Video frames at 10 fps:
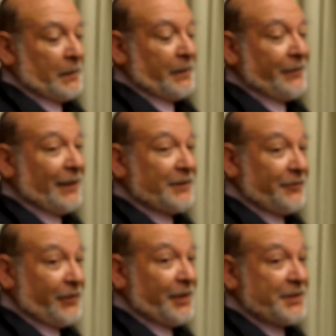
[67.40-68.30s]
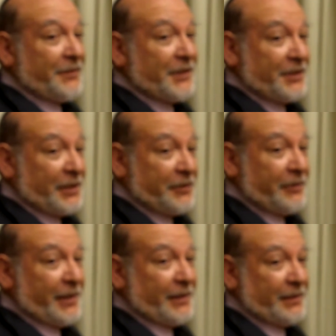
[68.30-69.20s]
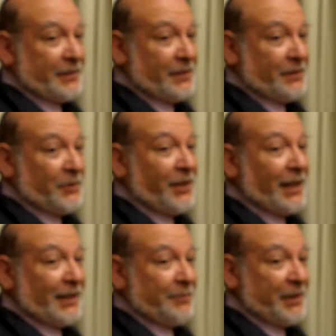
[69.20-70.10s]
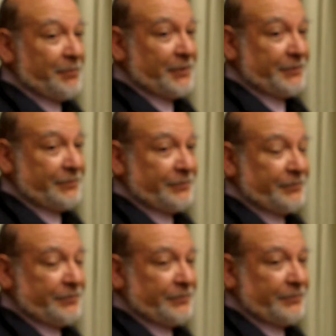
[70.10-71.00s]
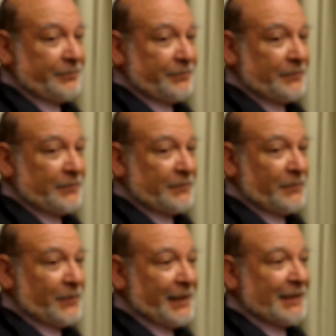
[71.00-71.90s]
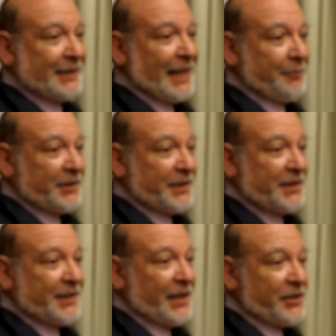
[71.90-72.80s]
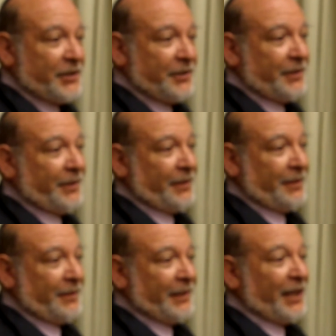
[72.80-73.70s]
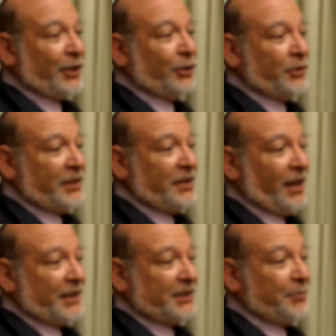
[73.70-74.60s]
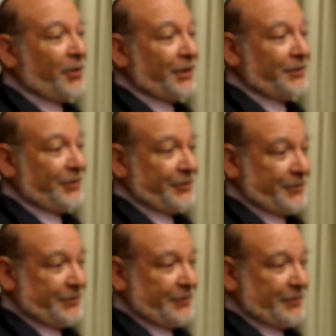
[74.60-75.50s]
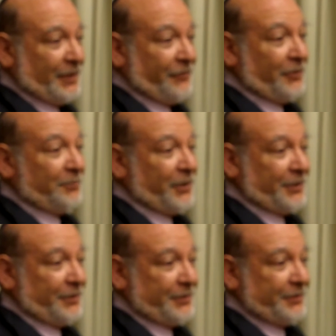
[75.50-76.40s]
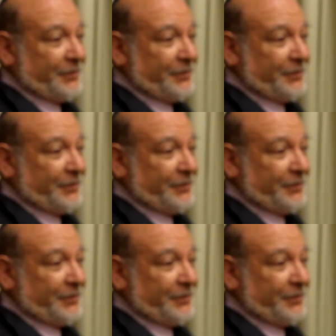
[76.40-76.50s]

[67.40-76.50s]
The founding fathers of this country were godly people. When they established this nation, they included God as a partner, a full partner.